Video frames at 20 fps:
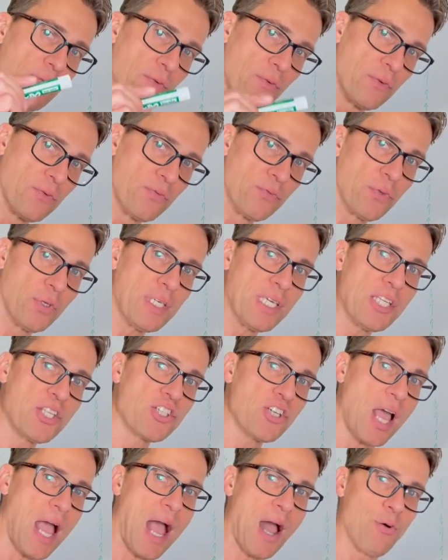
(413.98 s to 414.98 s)
For
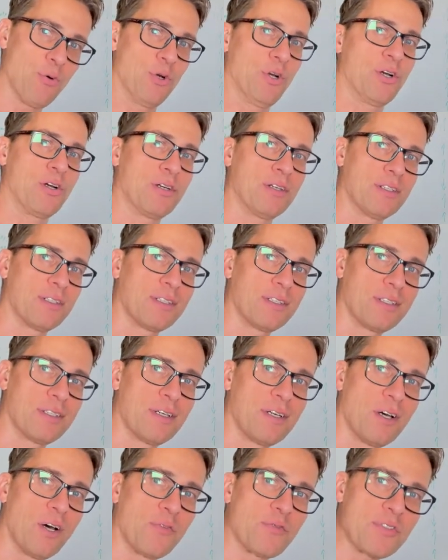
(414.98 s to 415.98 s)
each hour
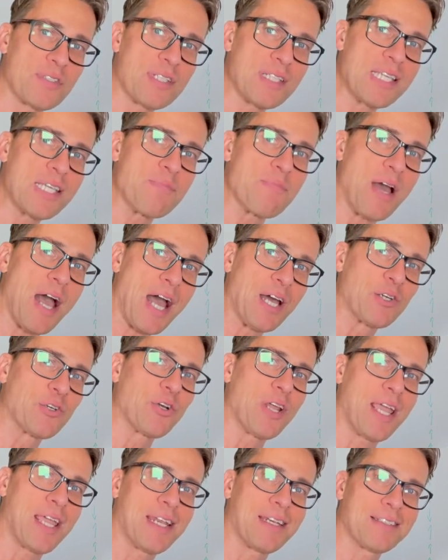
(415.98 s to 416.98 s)
of sleep
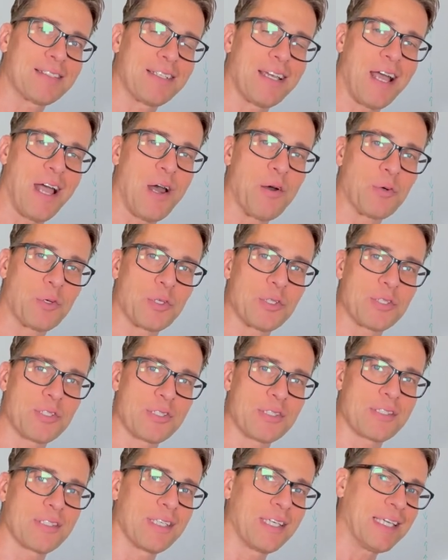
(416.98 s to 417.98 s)
under eight
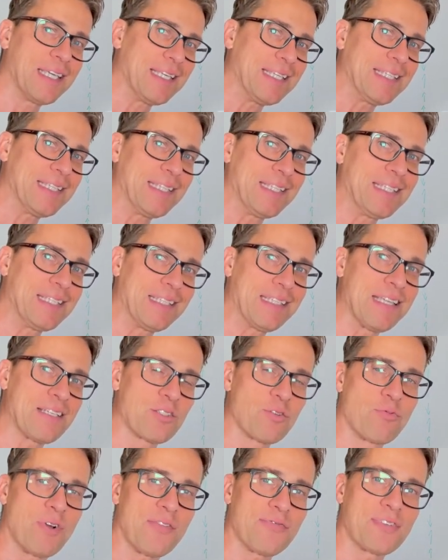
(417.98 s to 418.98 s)
hours, there's
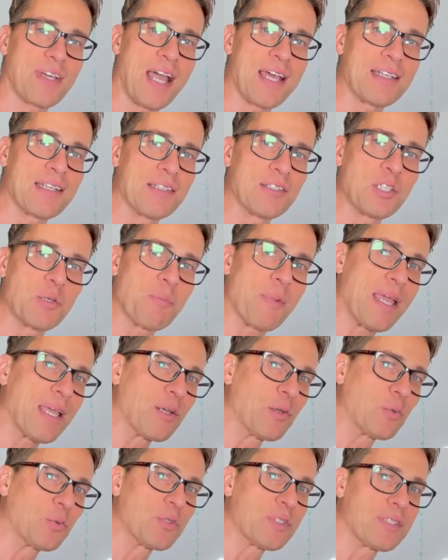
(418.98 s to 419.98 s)
a rough guideline. You may
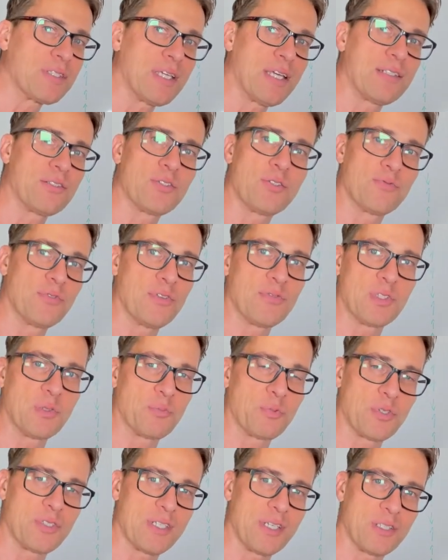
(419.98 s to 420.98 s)
lose 10 to
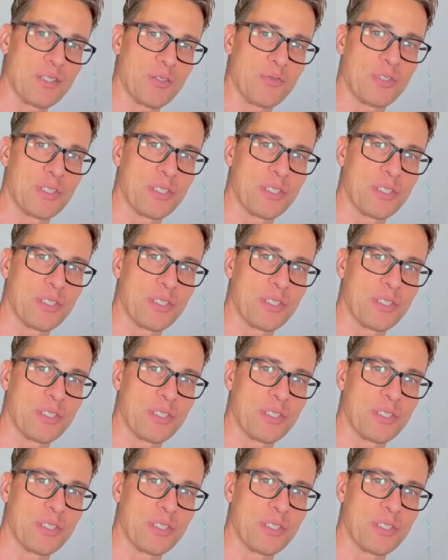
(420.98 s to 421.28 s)
15% of your